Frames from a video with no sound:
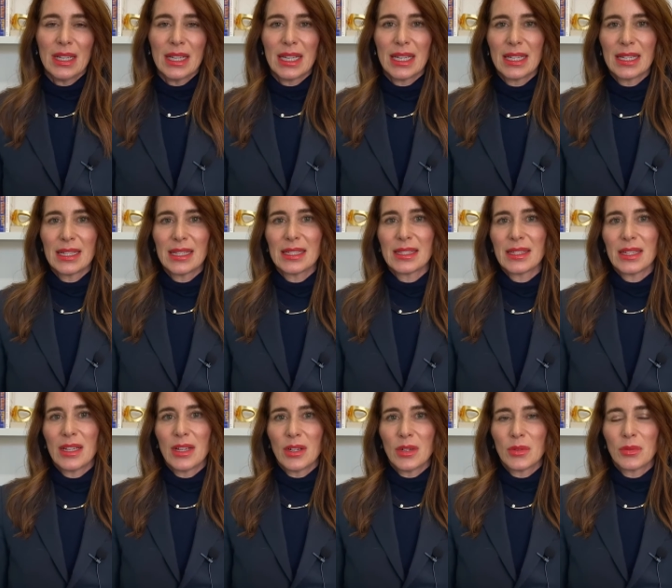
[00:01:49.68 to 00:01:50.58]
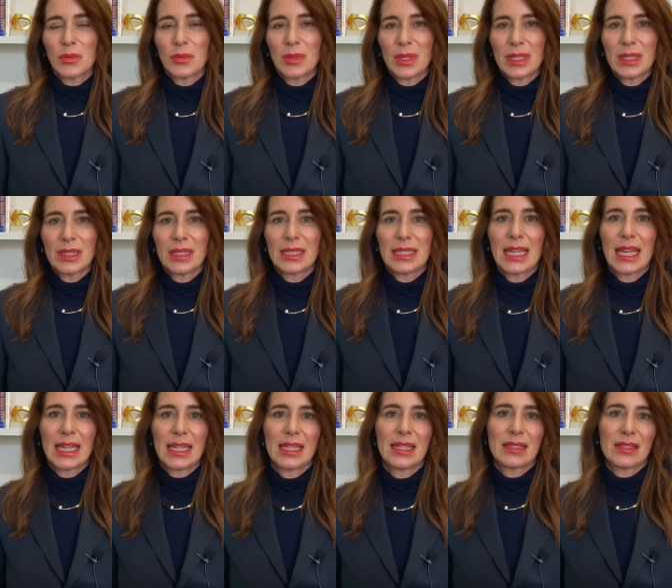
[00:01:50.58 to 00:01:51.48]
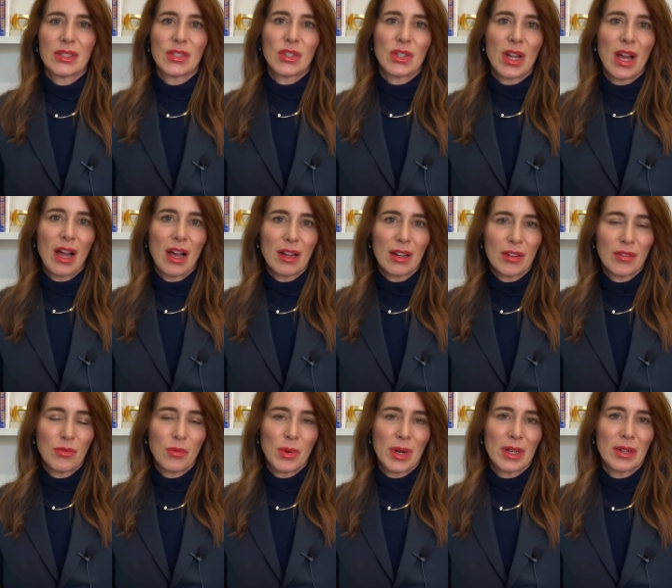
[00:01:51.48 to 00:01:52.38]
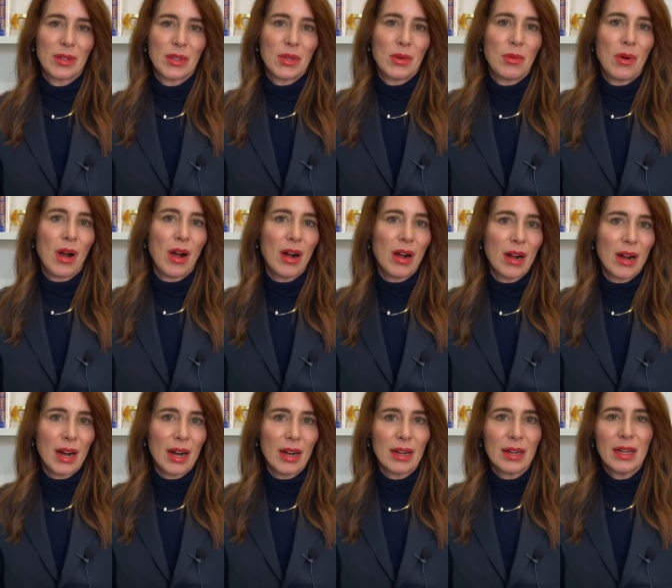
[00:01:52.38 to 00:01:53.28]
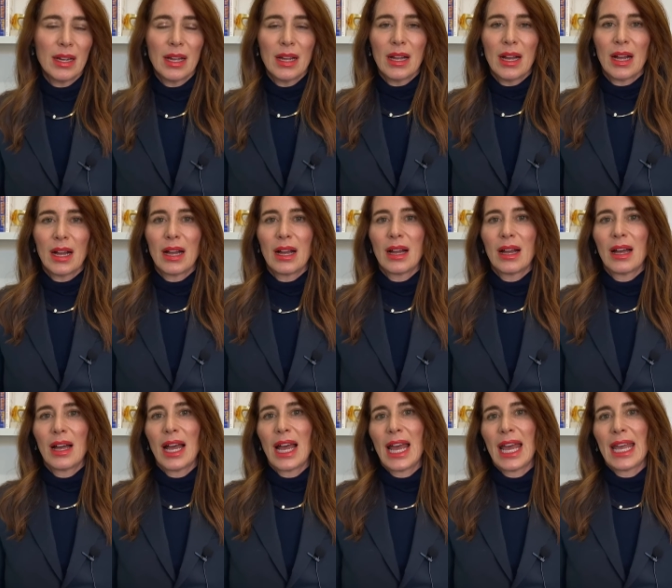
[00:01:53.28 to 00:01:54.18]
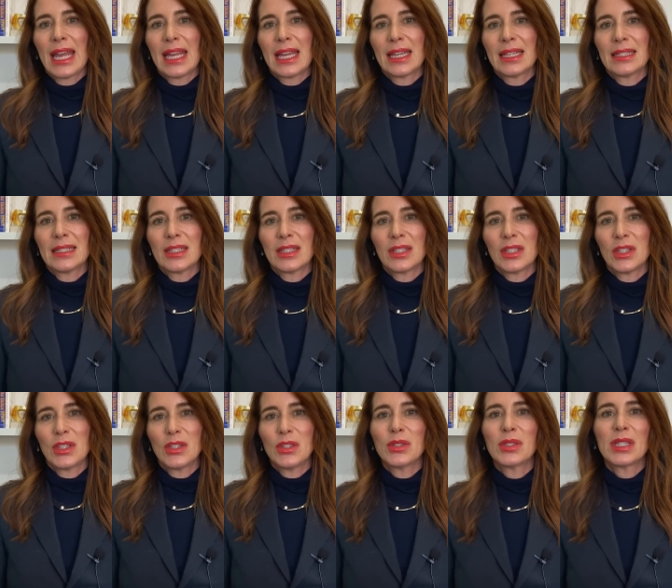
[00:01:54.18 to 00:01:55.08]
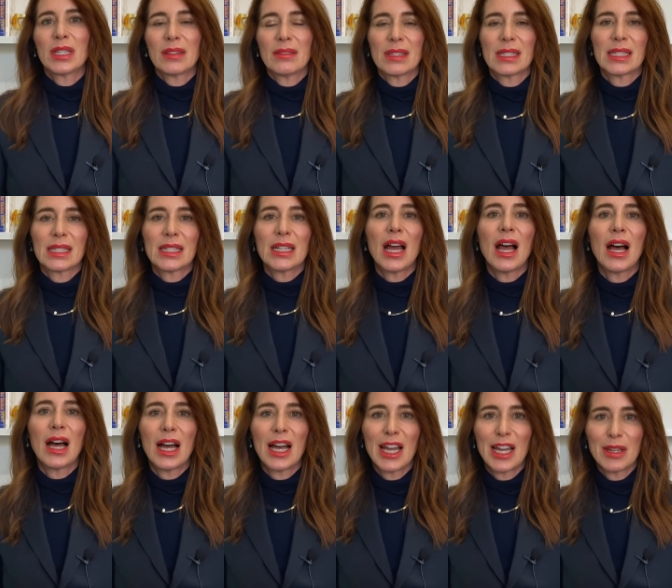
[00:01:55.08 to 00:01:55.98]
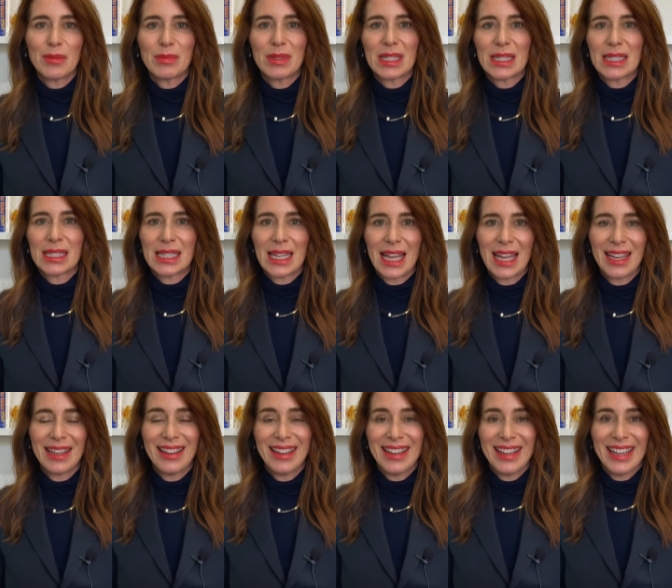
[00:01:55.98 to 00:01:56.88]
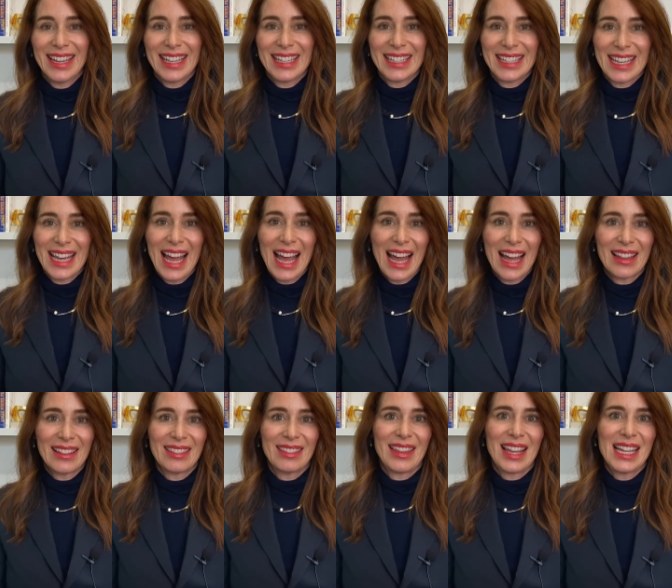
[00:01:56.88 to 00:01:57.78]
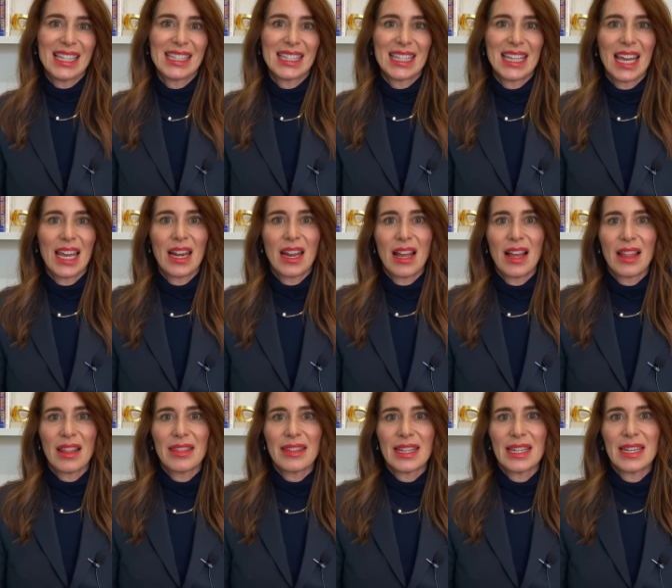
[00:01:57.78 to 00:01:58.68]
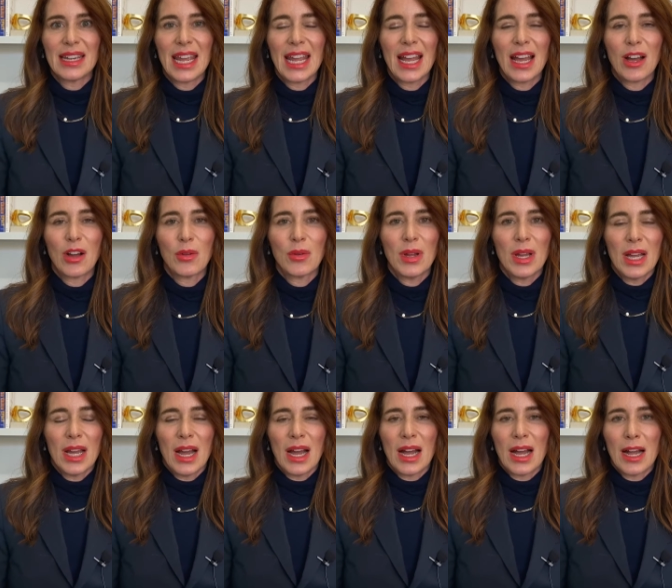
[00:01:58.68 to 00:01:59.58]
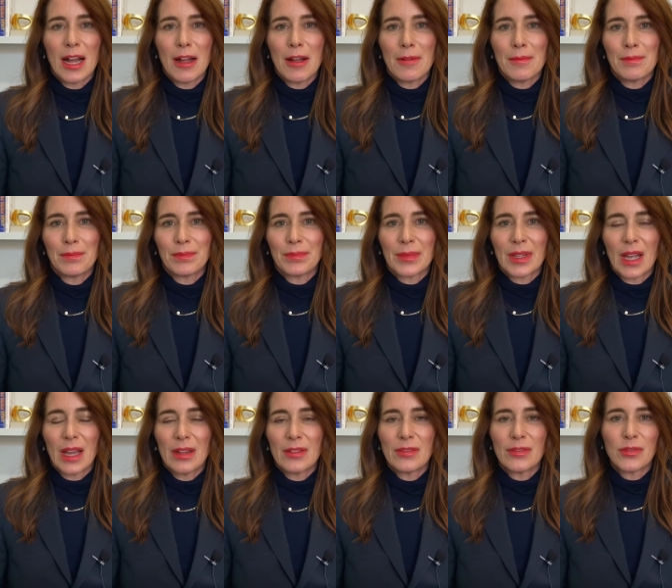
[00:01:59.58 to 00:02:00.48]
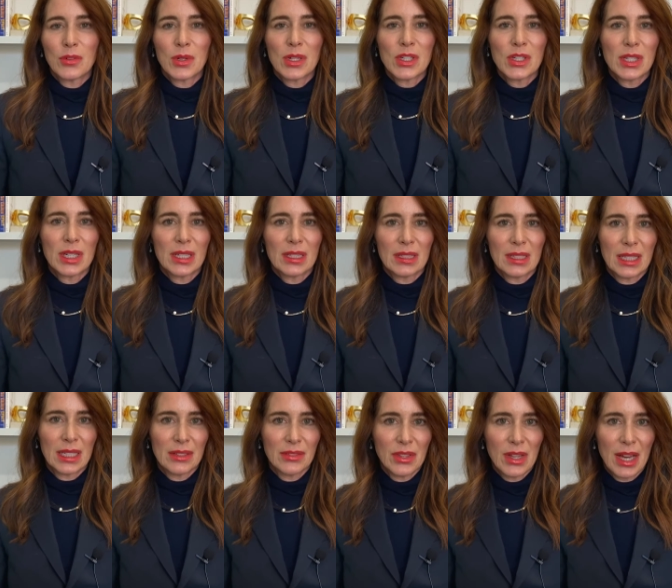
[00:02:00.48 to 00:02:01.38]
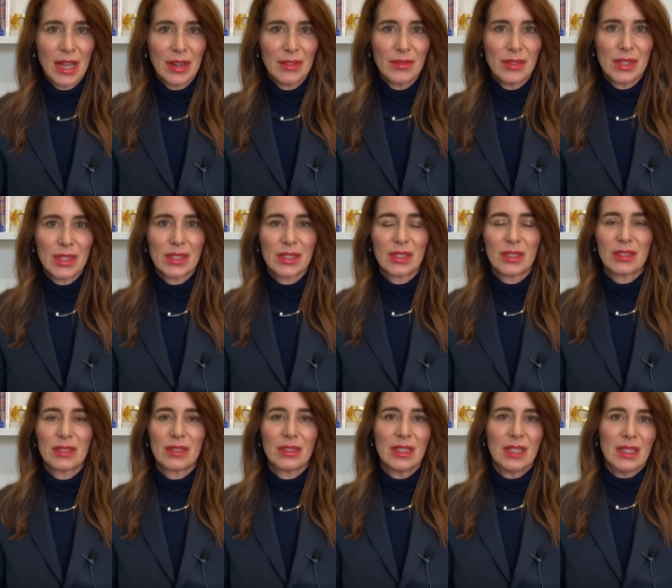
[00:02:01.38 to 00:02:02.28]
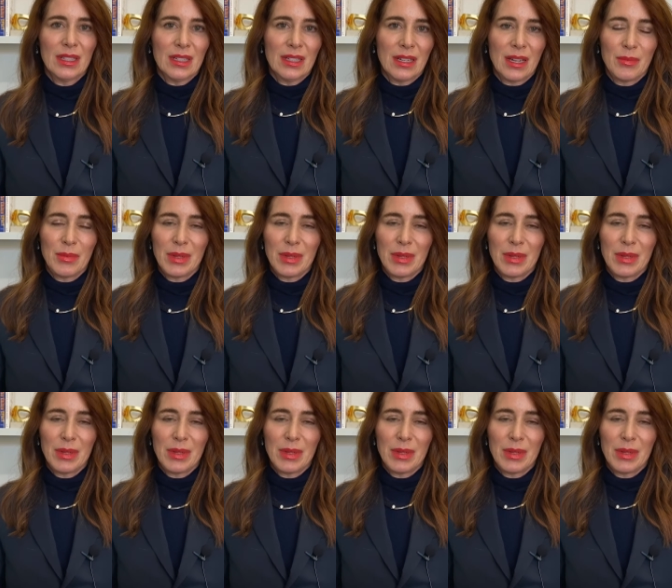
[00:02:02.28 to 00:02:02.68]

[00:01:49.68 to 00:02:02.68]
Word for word: is really taking stock of where you are and using this time to say, yeah, let's get healthy now. Unfortunately, a lot of us are, I